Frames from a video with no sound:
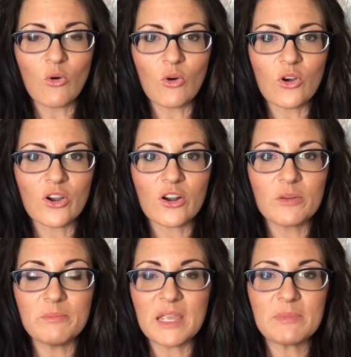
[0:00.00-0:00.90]

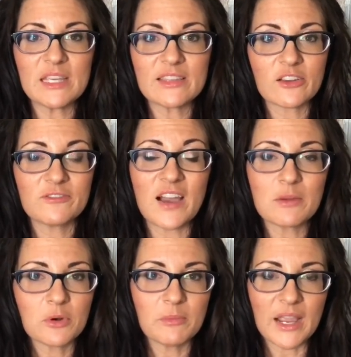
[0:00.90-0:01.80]
Or maybe their
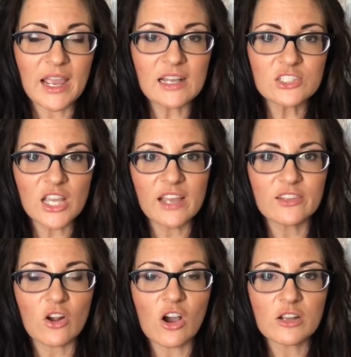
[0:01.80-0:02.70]
fibromyalgia
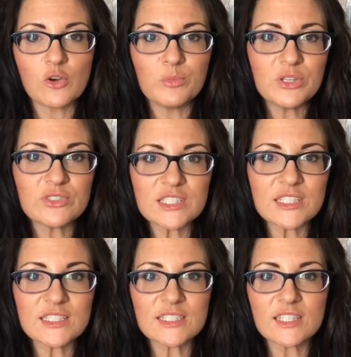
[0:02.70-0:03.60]
and their autoimmune
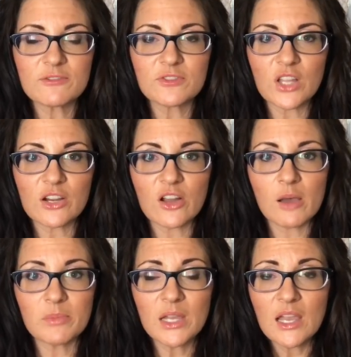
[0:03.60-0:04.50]
diseases have flared
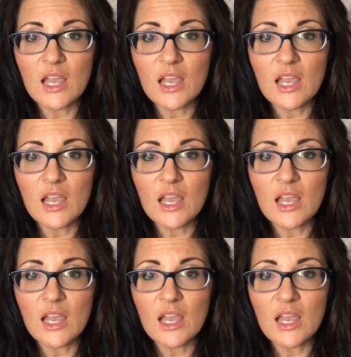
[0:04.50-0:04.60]
up.